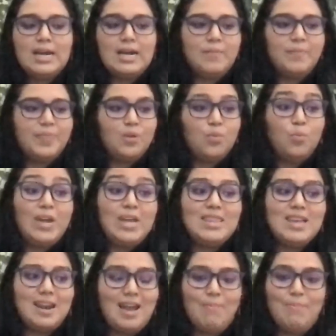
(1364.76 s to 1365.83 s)
Um, the wind
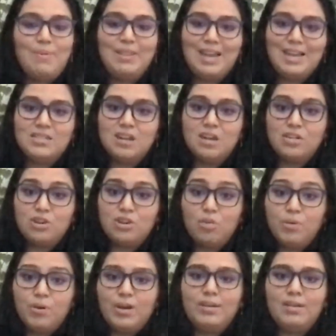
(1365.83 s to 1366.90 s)
that happened last
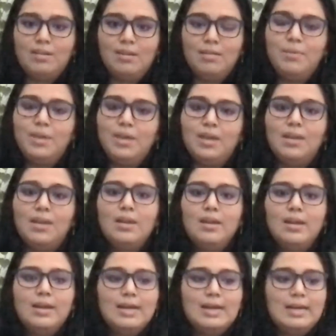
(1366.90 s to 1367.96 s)
October in Colombia,
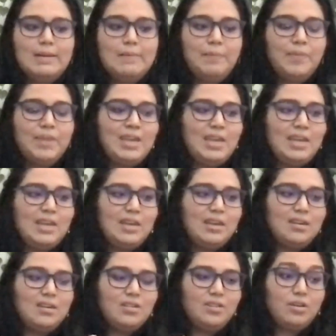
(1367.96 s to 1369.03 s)
um, in
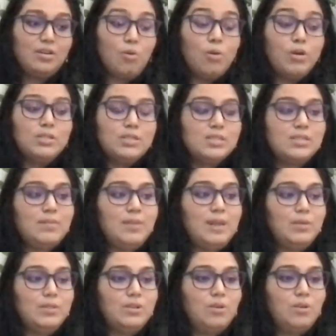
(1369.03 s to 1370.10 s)
their court system that
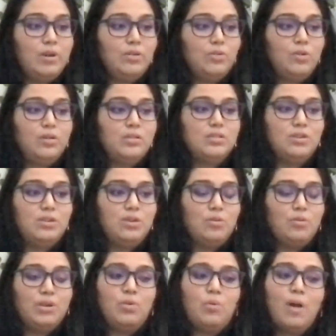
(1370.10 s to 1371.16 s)
was going towards
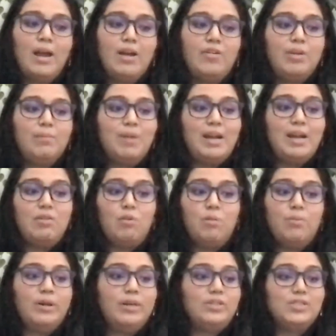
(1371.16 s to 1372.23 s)
requiring mining
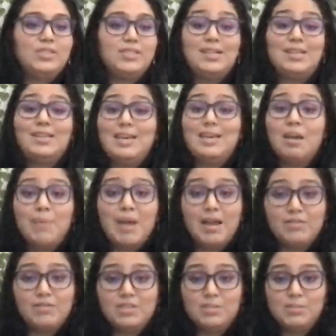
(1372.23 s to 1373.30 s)
corporations to clean up after